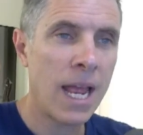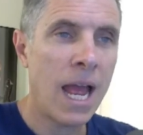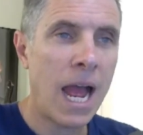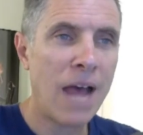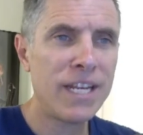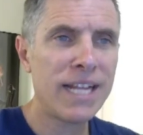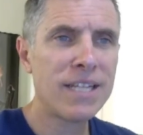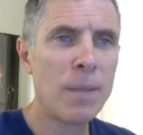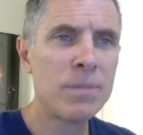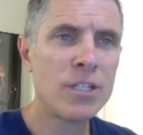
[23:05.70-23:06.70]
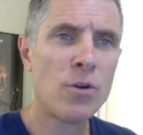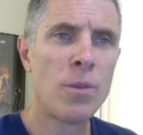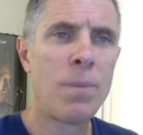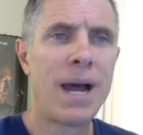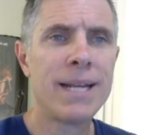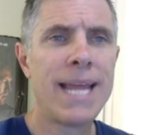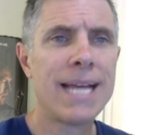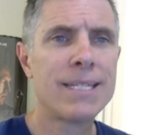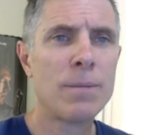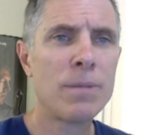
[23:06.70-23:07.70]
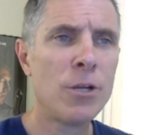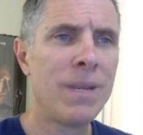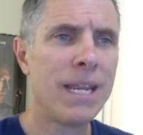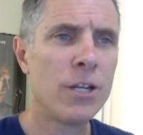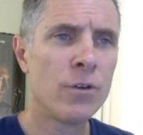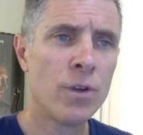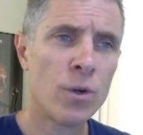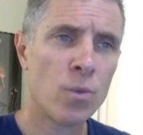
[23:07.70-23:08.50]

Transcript: On the next episode of the podcast, I'm going to be interviewing